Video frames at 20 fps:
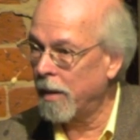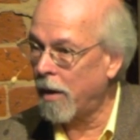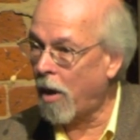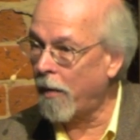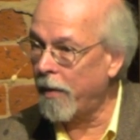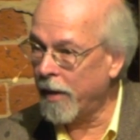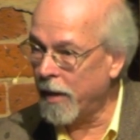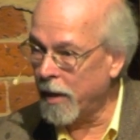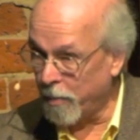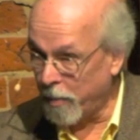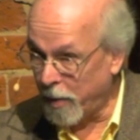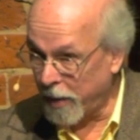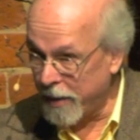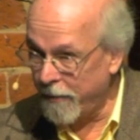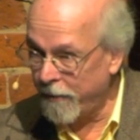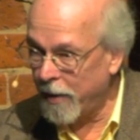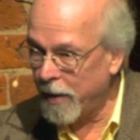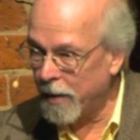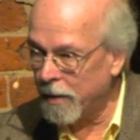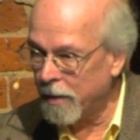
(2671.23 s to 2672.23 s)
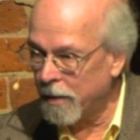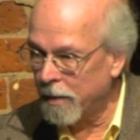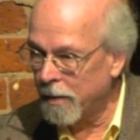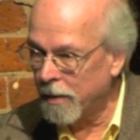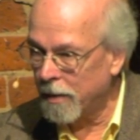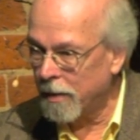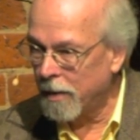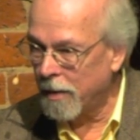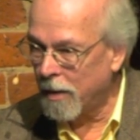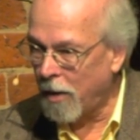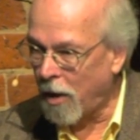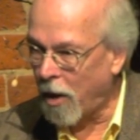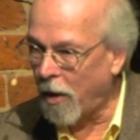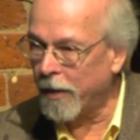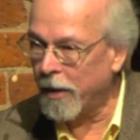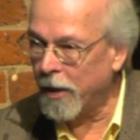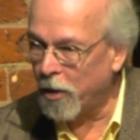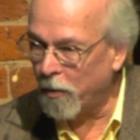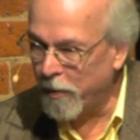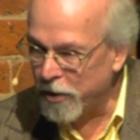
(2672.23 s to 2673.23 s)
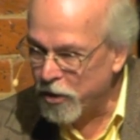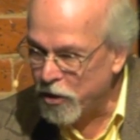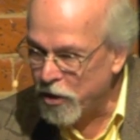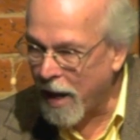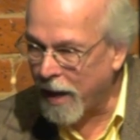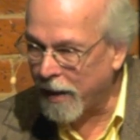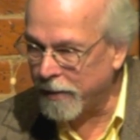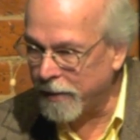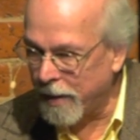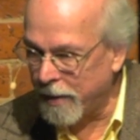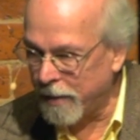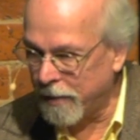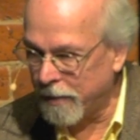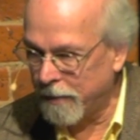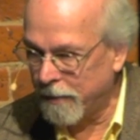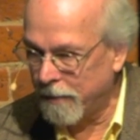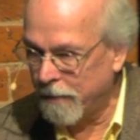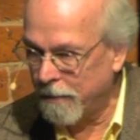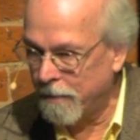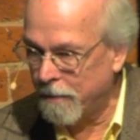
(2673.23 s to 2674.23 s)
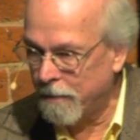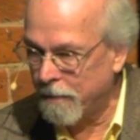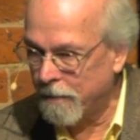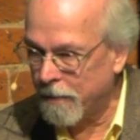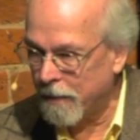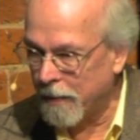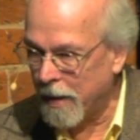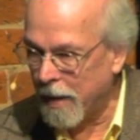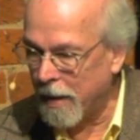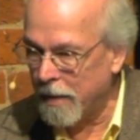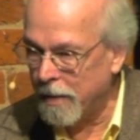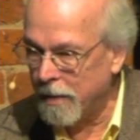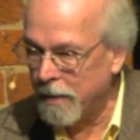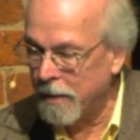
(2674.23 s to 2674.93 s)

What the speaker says: Are they going to believe it? Are they going to reject it? Okay.